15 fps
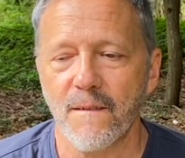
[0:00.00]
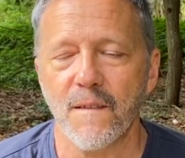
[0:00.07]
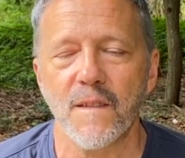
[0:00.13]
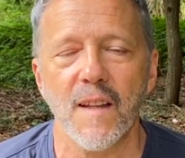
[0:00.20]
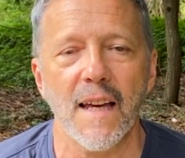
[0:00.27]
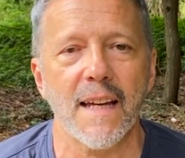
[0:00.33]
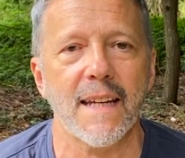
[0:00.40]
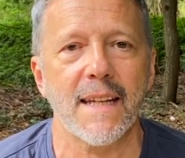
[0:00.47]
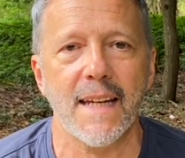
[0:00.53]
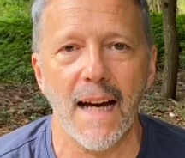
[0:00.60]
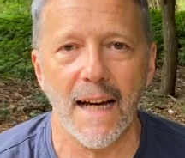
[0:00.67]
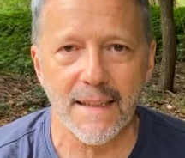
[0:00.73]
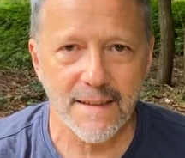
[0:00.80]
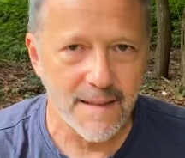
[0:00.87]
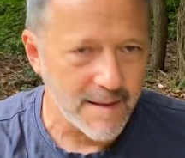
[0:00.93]
like,
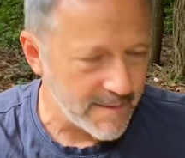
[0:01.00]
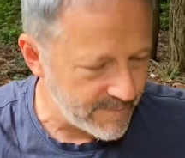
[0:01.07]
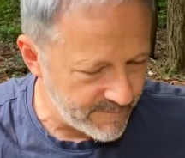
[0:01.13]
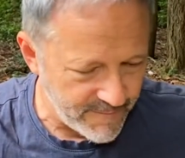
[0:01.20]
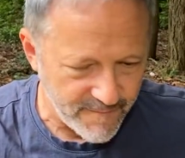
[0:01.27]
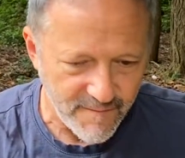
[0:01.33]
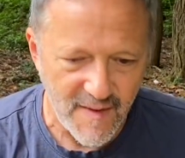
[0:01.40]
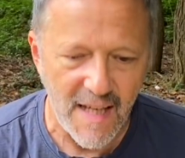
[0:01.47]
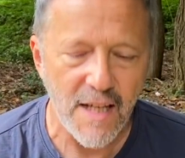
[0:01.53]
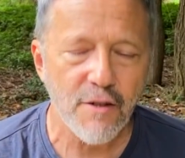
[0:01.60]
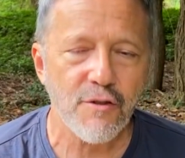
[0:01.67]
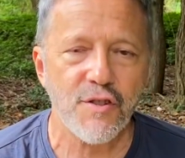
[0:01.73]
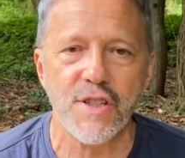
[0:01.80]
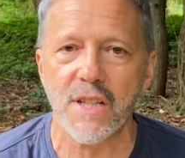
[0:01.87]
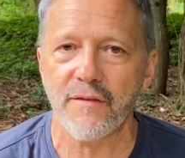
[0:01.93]
got the
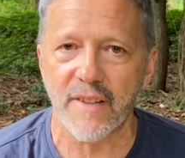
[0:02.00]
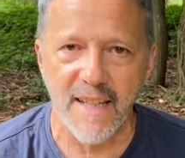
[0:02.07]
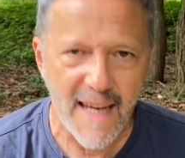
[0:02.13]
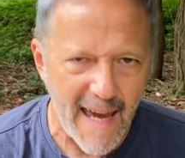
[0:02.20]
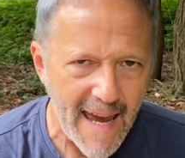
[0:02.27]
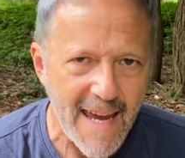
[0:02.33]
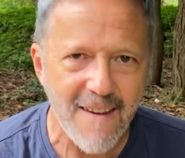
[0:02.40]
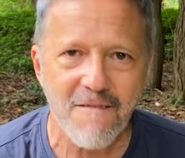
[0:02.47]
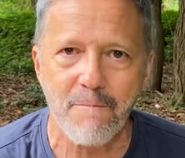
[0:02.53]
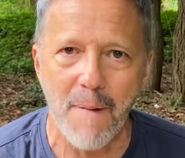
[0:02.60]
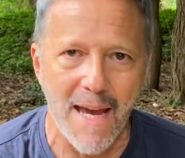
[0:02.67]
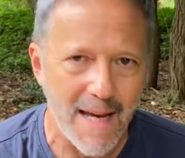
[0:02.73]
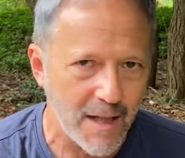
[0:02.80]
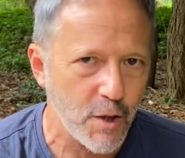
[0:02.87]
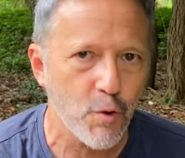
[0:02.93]
energy of a
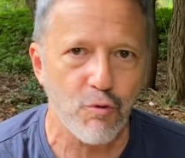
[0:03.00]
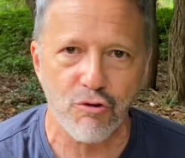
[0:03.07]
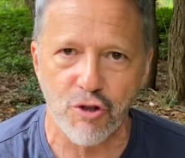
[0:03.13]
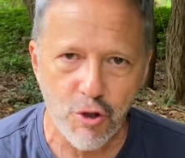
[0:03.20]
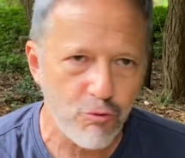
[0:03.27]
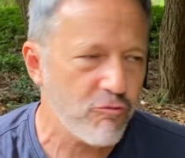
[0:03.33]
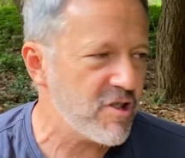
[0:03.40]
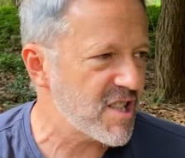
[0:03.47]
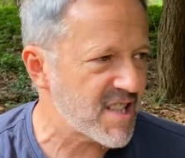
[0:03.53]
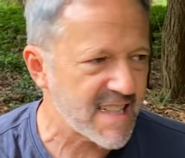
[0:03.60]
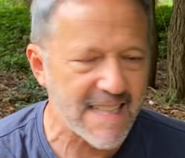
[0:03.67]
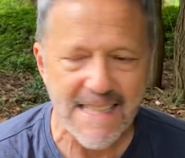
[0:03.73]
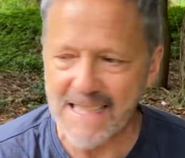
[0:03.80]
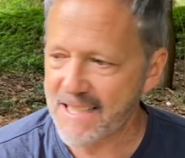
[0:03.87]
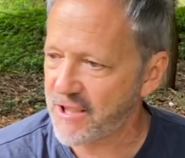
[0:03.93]
caveman going through this
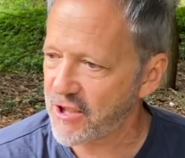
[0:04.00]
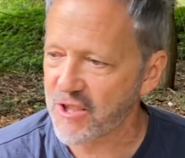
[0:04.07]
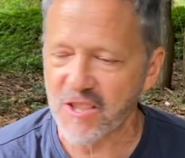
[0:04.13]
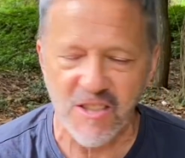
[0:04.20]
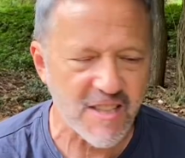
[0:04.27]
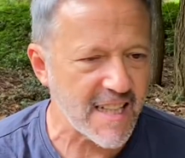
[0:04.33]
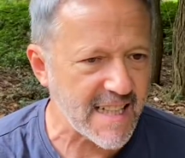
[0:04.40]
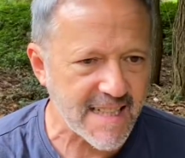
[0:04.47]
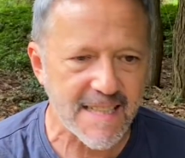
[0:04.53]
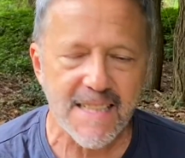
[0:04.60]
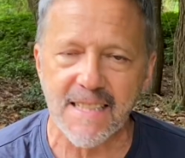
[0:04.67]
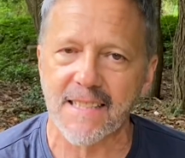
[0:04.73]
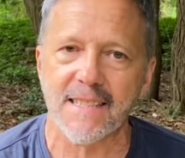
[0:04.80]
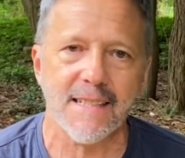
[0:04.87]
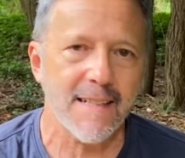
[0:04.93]
guy, just like
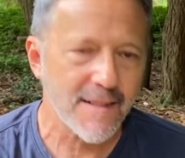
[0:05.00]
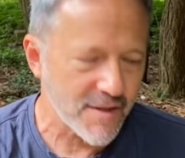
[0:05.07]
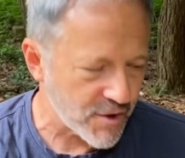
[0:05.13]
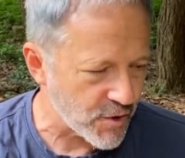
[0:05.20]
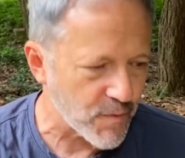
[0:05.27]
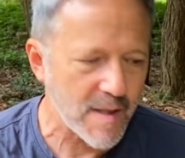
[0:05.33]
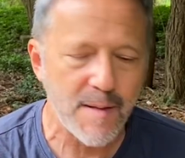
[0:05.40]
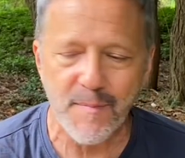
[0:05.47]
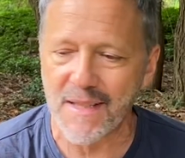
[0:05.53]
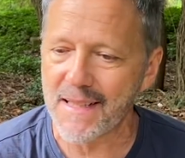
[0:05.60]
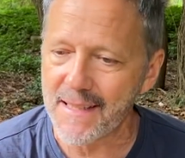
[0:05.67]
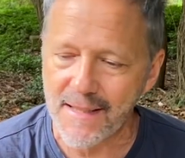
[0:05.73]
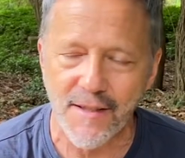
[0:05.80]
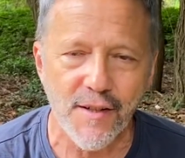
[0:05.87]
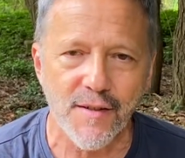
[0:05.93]
cussing and screaming
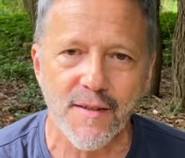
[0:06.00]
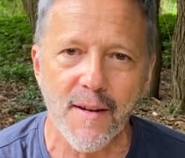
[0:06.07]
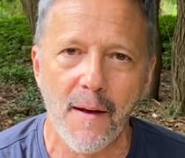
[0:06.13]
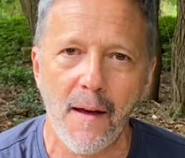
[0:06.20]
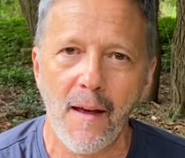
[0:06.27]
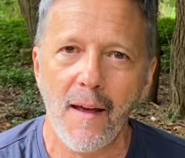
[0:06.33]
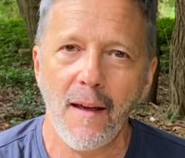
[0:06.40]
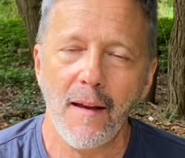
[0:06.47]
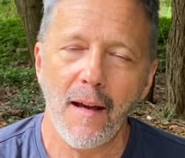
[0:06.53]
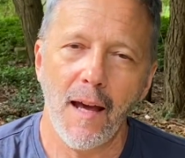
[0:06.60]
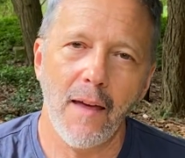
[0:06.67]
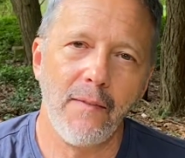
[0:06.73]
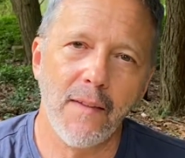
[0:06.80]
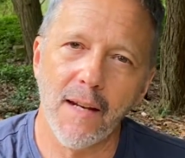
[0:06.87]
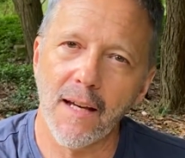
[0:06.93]

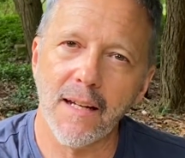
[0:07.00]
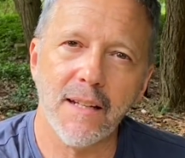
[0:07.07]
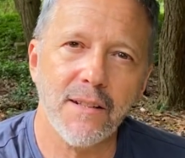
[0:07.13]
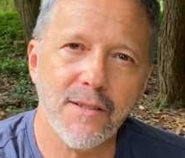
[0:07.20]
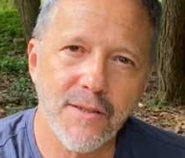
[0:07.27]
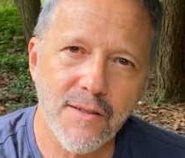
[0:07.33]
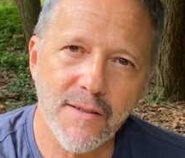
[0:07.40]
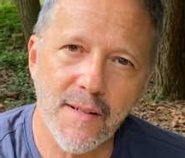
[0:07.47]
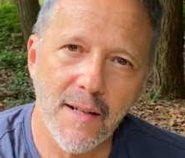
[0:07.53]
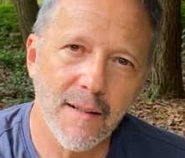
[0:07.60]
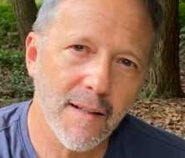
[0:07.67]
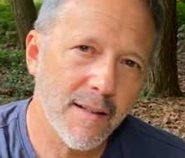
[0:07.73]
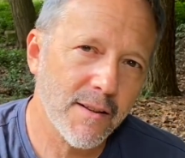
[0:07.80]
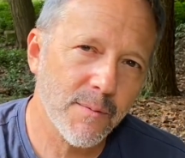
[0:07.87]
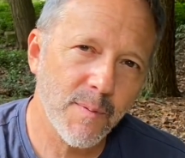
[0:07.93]
and then I can just say
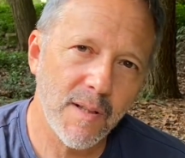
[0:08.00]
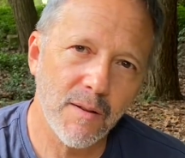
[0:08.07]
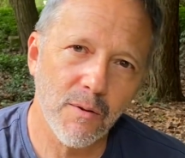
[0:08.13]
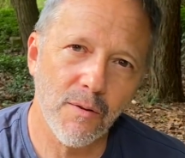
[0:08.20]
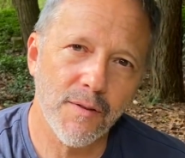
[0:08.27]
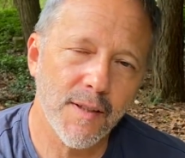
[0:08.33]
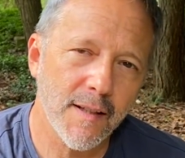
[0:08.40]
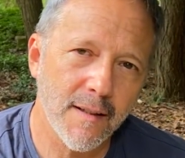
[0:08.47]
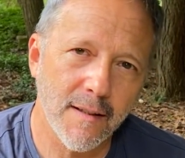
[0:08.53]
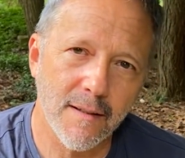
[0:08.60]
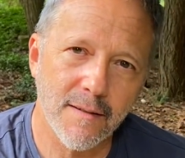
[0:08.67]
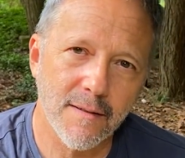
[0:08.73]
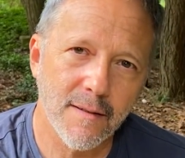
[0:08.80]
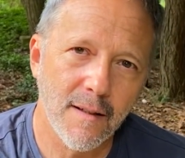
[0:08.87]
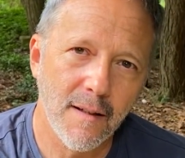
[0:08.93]
like 3 little
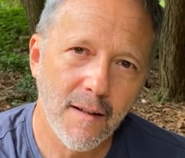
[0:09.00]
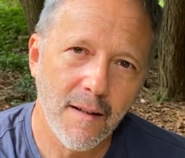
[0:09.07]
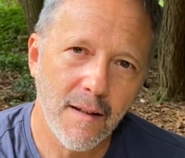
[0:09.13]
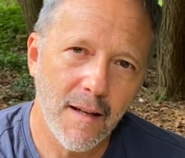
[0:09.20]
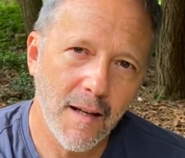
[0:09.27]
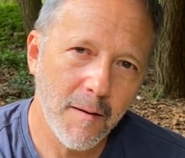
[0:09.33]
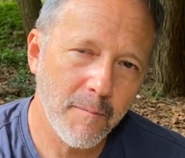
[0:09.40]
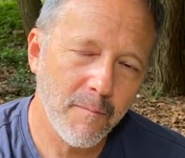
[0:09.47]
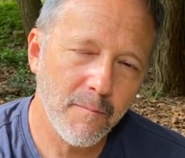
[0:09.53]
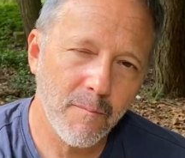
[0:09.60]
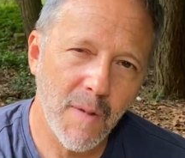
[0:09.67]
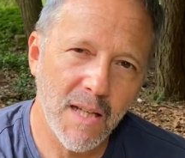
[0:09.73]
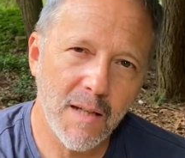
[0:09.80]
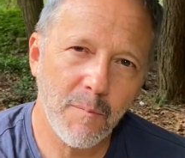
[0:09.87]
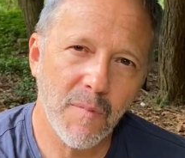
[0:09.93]
things and
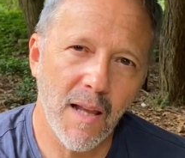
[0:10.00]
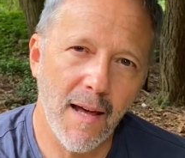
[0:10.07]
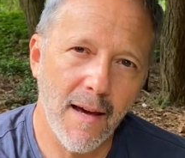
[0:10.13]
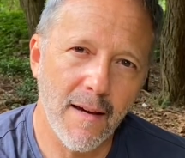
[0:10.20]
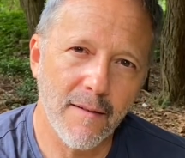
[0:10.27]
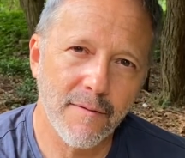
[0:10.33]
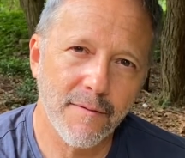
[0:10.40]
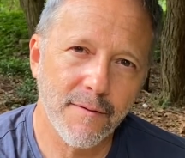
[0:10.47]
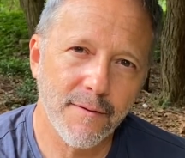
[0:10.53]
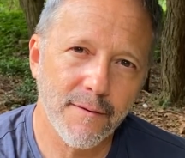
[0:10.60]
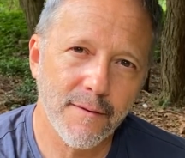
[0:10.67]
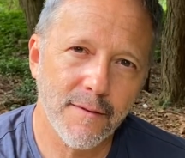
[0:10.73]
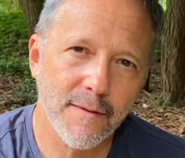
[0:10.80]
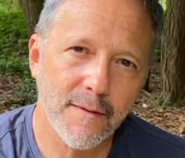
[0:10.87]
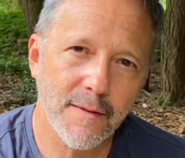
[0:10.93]
make him laugh,
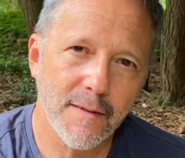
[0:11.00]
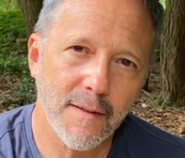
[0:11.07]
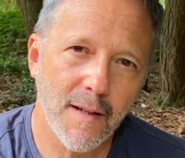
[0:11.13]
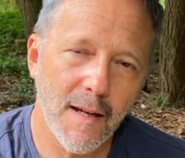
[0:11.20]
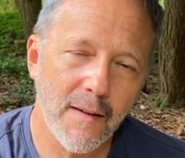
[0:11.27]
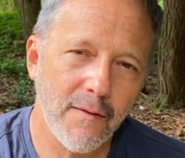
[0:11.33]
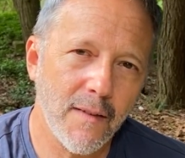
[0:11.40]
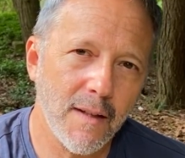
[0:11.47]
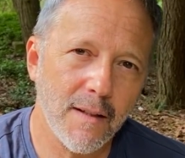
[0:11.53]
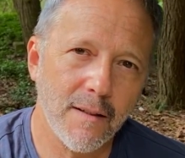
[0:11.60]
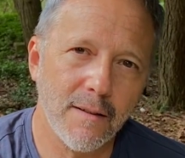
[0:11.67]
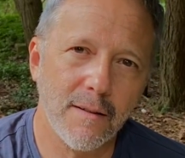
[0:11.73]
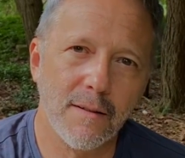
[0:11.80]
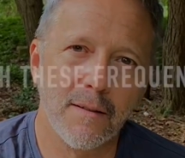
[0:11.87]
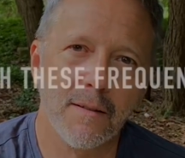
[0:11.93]
and
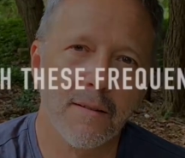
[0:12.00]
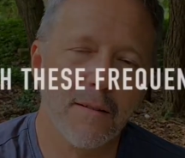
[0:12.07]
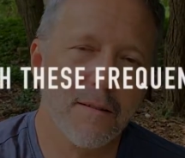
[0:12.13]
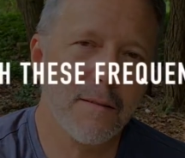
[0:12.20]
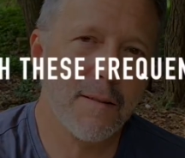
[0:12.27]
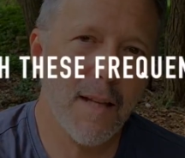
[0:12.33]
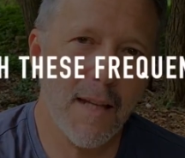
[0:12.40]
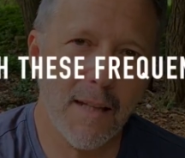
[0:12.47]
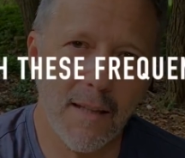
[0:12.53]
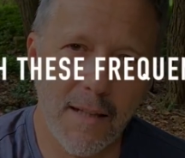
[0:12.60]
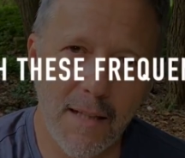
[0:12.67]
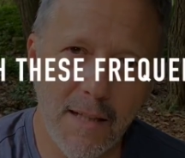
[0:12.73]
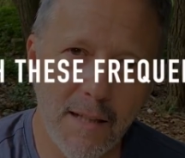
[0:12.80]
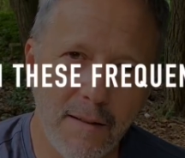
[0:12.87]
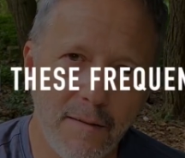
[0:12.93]
then that
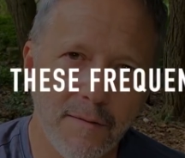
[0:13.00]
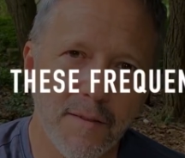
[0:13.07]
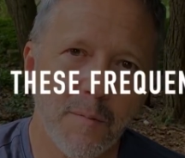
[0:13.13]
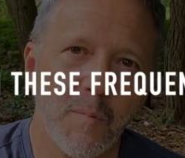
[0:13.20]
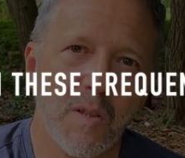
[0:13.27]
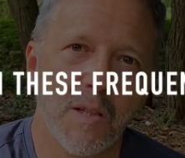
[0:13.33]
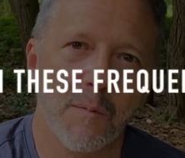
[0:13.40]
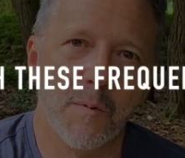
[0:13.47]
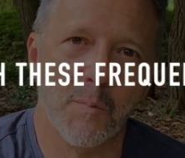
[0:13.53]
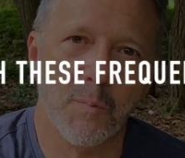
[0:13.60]
leaves and becomes